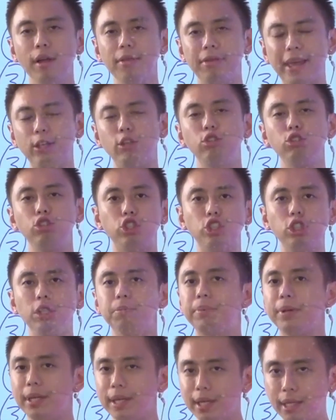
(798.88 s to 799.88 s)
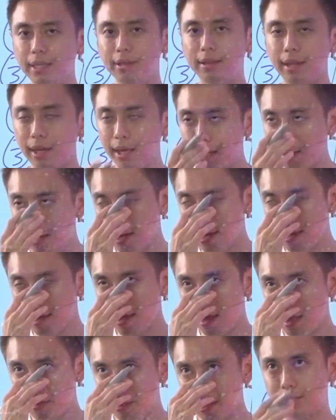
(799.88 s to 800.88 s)
that you should be eating
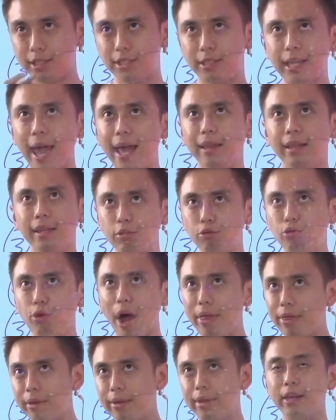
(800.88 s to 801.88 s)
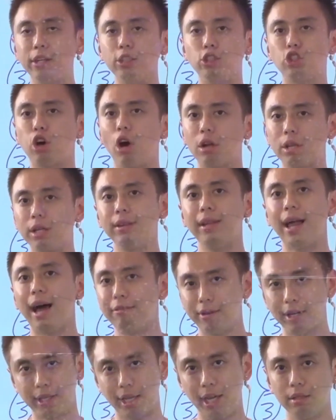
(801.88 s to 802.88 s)
the salad rather than the chocolate
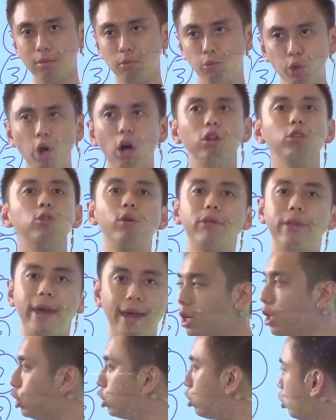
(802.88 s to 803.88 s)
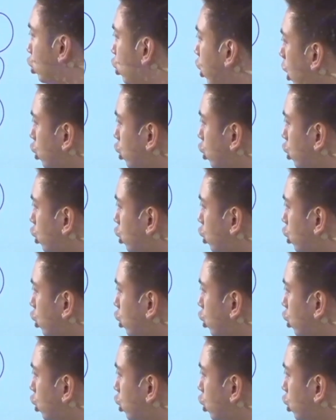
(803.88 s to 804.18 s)
lava cake. We all know that. So it's not